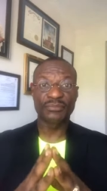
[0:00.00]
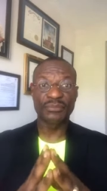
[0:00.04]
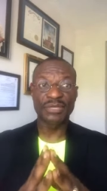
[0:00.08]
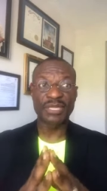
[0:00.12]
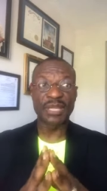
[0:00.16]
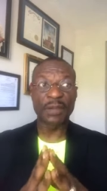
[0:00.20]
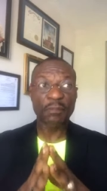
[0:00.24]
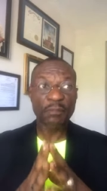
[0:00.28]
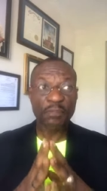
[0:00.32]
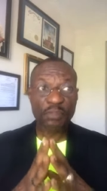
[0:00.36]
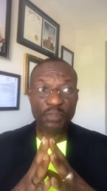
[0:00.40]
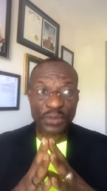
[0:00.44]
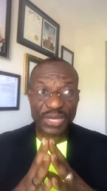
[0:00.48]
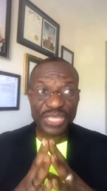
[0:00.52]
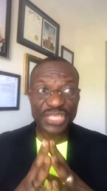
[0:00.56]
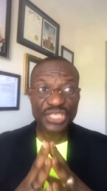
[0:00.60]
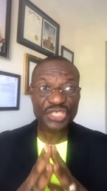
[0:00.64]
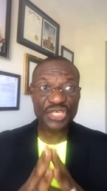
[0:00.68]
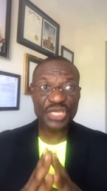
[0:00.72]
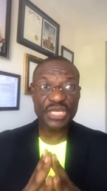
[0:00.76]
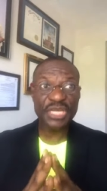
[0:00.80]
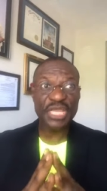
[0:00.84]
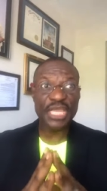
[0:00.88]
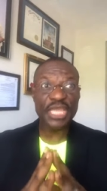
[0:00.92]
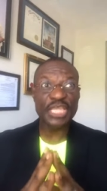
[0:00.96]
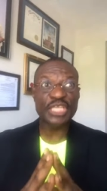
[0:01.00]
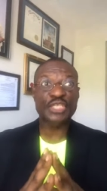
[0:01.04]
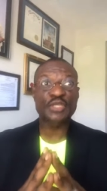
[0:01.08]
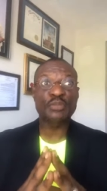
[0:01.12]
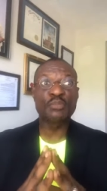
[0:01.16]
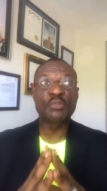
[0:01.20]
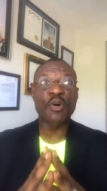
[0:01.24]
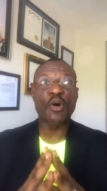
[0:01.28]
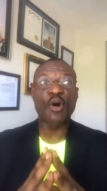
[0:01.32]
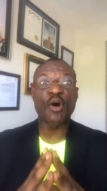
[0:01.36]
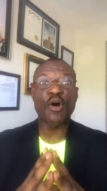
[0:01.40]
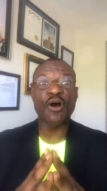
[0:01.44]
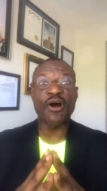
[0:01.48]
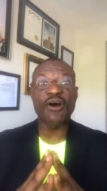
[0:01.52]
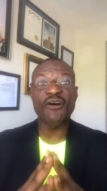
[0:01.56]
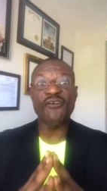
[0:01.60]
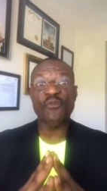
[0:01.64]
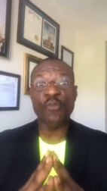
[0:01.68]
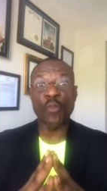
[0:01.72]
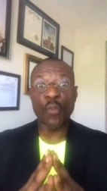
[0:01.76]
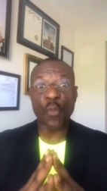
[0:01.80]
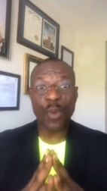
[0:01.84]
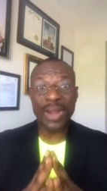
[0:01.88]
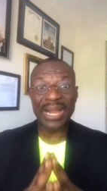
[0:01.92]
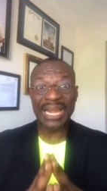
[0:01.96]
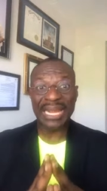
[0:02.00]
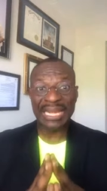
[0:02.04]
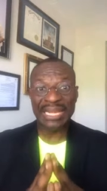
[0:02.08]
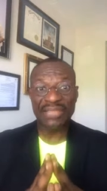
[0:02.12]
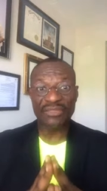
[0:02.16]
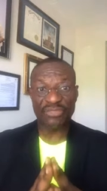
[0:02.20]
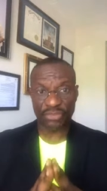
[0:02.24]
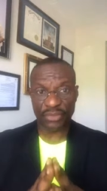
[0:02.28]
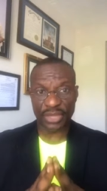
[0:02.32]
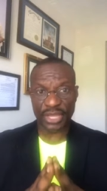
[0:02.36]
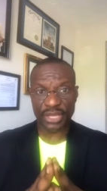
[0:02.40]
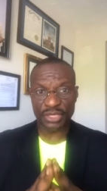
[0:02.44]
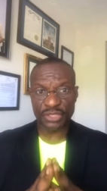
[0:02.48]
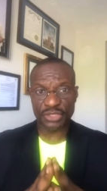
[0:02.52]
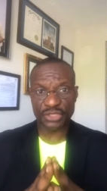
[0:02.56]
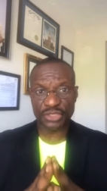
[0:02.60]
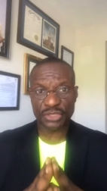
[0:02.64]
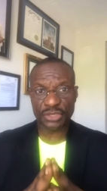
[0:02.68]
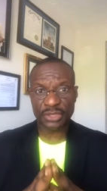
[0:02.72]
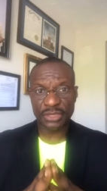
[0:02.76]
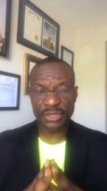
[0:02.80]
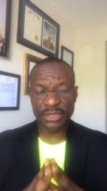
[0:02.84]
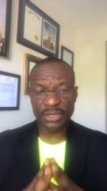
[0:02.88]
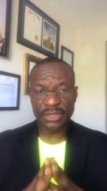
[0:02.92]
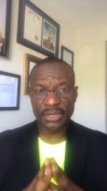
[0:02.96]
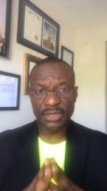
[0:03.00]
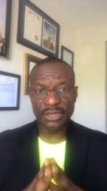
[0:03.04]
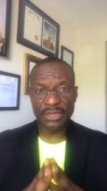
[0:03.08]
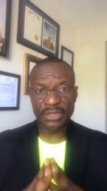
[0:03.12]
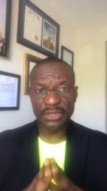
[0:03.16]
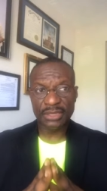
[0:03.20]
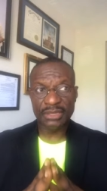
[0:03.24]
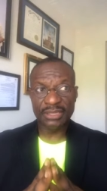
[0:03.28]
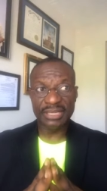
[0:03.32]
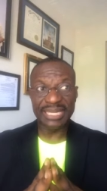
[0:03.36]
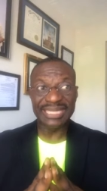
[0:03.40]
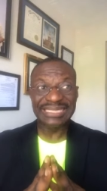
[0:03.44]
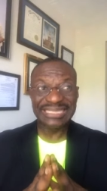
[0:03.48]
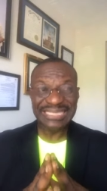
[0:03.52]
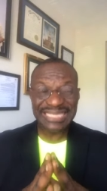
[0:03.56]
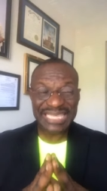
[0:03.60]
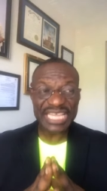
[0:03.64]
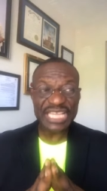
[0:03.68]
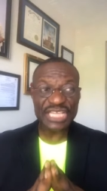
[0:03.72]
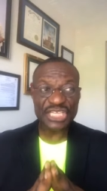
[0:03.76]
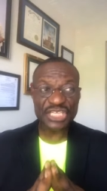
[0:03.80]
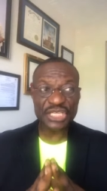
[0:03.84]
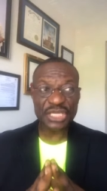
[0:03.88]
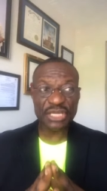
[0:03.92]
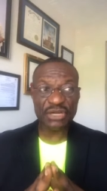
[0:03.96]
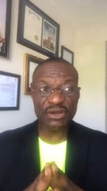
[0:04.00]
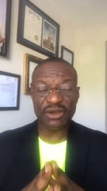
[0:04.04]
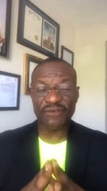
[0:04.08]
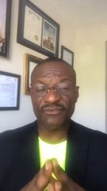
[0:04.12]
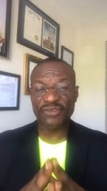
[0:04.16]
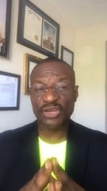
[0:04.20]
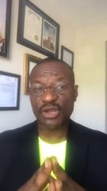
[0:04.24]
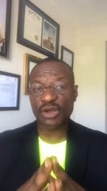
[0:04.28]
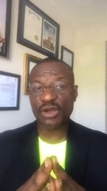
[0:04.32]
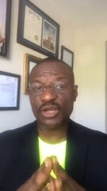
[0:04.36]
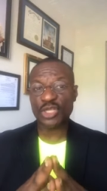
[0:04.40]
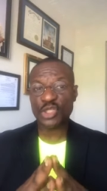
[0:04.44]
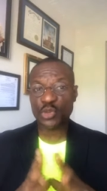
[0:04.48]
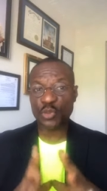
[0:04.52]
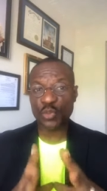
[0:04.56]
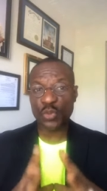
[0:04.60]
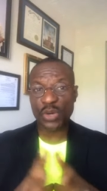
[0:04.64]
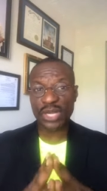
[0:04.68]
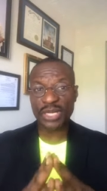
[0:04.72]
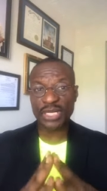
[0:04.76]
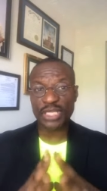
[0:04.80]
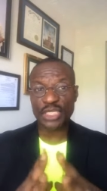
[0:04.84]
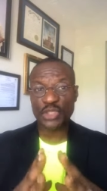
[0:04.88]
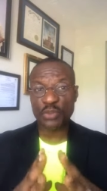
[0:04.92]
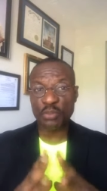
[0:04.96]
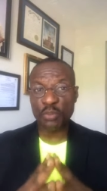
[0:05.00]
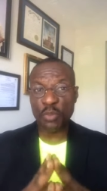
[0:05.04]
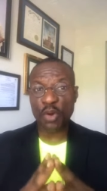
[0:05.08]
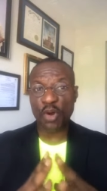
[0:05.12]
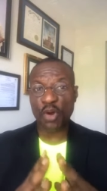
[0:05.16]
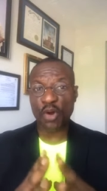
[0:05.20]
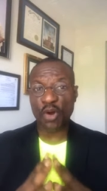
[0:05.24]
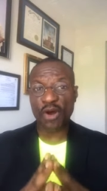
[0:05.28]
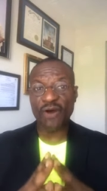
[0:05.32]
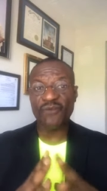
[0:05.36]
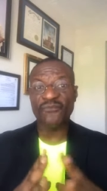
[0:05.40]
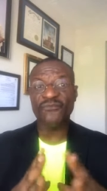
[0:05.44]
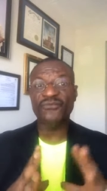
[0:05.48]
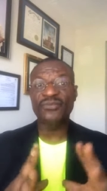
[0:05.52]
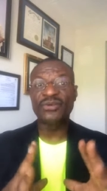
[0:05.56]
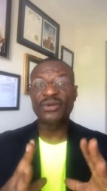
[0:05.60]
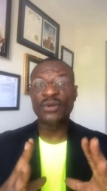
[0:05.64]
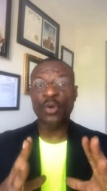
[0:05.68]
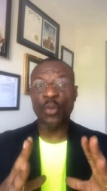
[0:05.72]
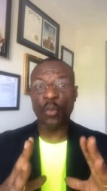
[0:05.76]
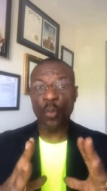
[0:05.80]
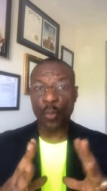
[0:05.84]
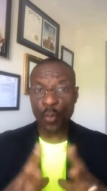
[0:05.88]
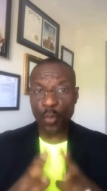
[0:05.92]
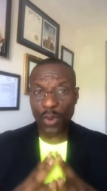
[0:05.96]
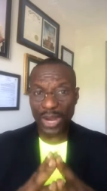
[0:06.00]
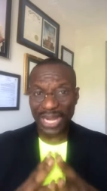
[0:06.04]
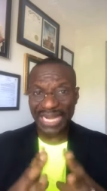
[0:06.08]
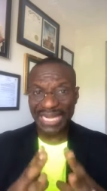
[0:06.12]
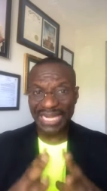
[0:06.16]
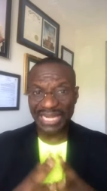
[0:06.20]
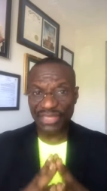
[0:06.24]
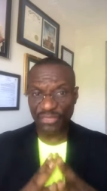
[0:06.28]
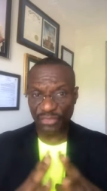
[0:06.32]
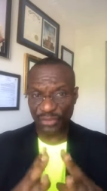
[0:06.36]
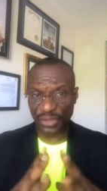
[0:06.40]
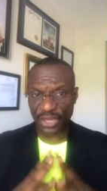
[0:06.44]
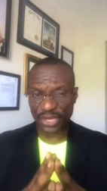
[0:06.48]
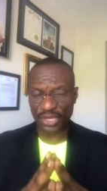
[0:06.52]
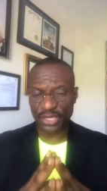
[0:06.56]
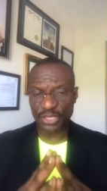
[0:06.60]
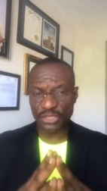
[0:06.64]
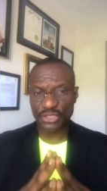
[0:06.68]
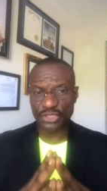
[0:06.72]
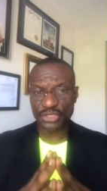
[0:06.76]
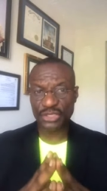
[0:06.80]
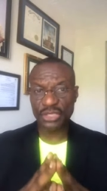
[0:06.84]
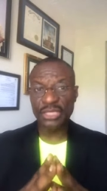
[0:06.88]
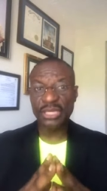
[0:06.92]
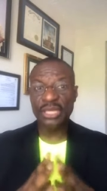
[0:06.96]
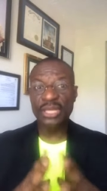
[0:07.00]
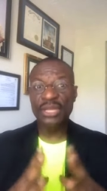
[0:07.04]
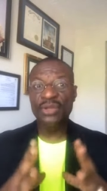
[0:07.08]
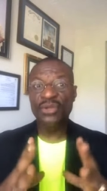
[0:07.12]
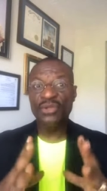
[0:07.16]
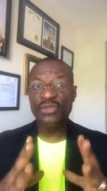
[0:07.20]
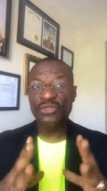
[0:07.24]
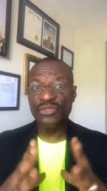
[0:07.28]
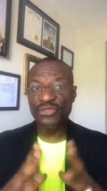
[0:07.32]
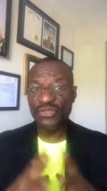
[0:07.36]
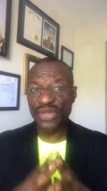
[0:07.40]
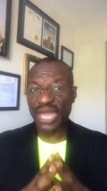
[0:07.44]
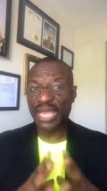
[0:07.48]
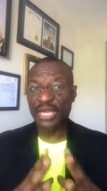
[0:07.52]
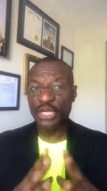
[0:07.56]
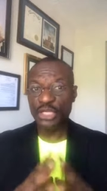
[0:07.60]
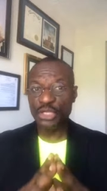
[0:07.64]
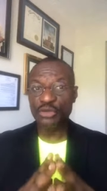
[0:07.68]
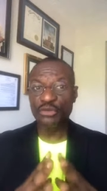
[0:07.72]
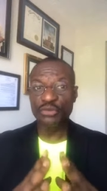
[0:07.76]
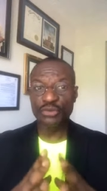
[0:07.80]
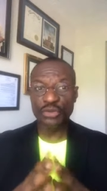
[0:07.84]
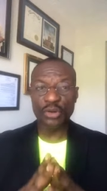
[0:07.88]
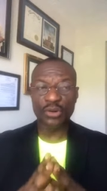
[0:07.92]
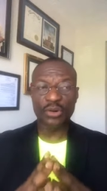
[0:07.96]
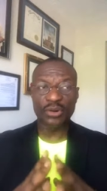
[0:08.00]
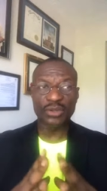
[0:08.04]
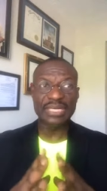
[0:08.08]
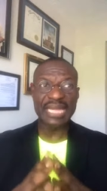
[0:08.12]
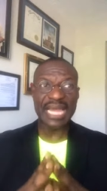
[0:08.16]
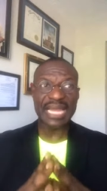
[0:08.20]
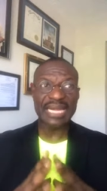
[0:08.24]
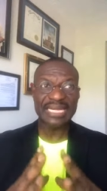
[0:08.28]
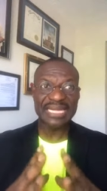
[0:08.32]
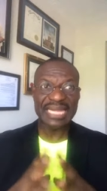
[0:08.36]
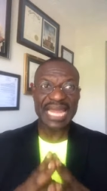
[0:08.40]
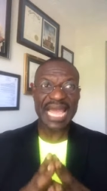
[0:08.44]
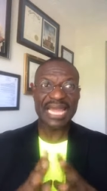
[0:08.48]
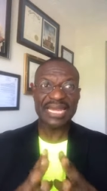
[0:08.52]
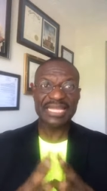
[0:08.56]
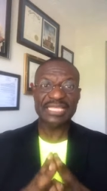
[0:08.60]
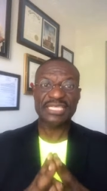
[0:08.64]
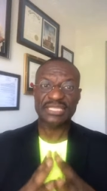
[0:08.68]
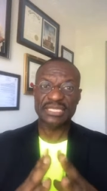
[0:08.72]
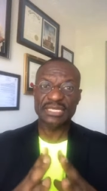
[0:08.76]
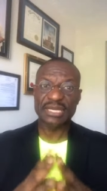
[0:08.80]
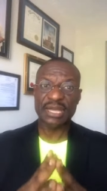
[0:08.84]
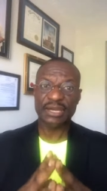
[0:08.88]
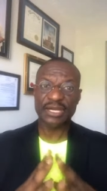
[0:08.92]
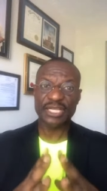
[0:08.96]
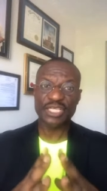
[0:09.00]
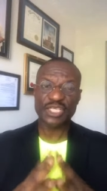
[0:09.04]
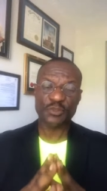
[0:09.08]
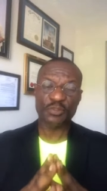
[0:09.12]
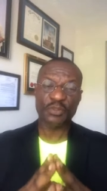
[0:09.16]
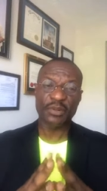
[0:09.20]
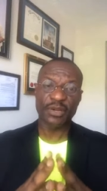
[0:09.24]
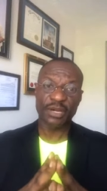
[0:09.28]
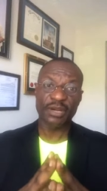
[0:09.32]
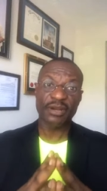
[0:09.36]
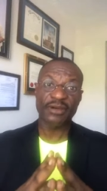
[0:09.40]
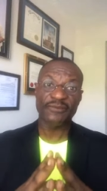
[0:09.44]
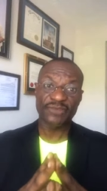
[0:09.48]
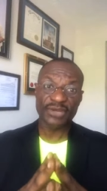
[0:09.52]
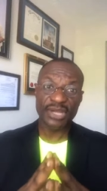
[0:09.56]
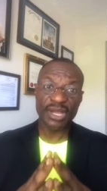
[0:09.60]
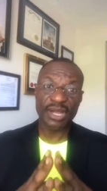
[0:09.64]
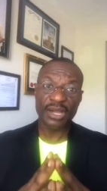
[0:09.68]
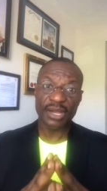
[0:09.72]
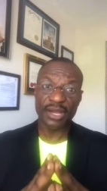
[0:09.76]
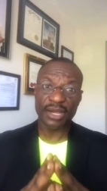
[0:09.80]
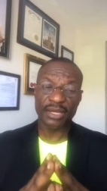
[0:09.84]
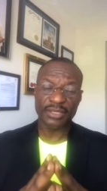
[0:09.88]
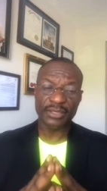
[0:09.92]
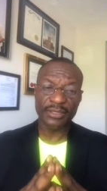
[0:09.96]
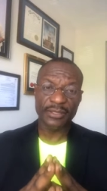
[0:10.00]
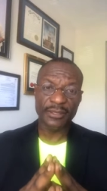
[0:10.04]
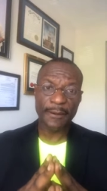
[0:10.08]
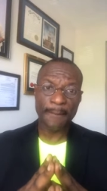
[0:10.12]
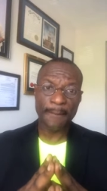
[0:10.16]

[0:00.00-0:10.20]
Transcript: the preaching is more of worldly things, the teaching of God's word is more of worldly things, then you know that that is not the spirit of God.